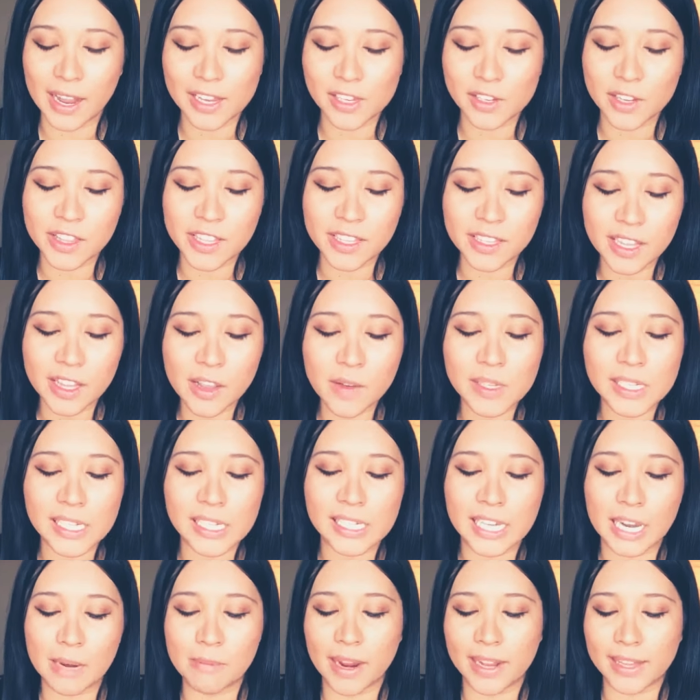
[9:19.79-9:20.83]
So I think that was the
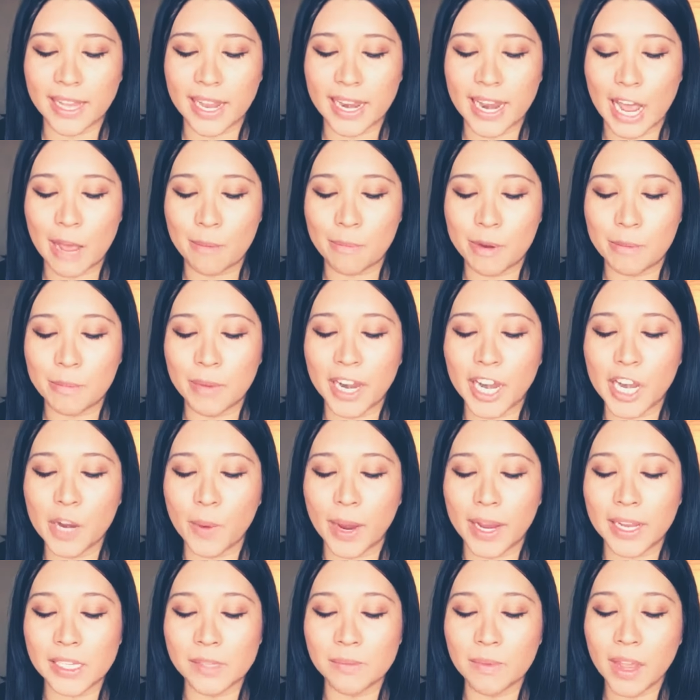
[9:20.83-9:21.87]
same night that happened. But
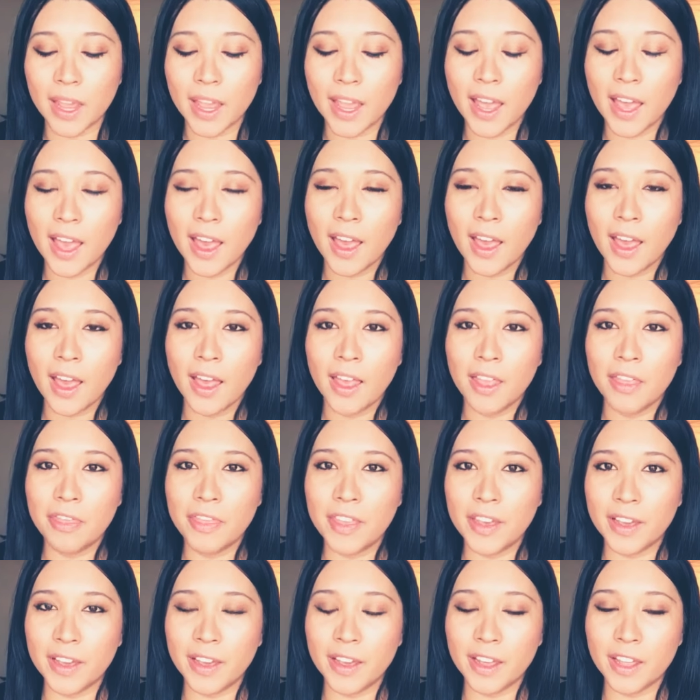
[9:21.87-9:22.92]
anyways,
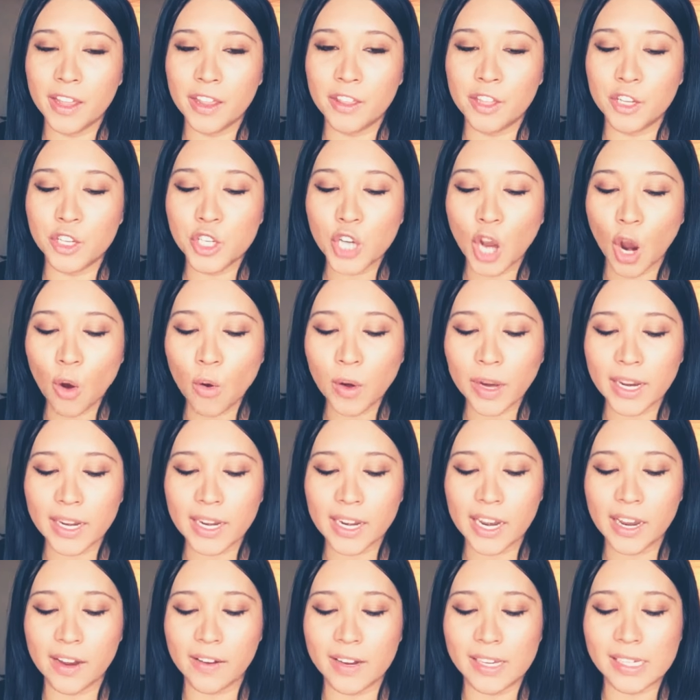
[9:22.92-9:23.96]
the the token
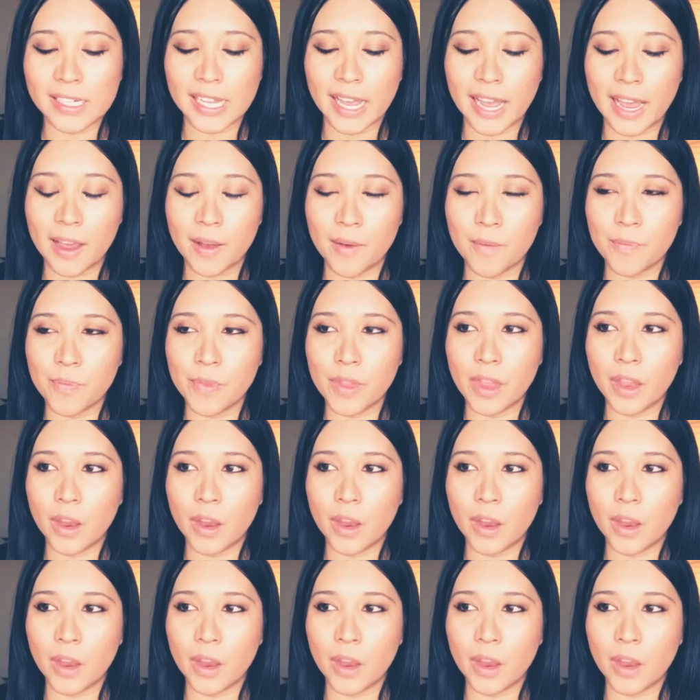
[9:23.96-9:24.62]
here is that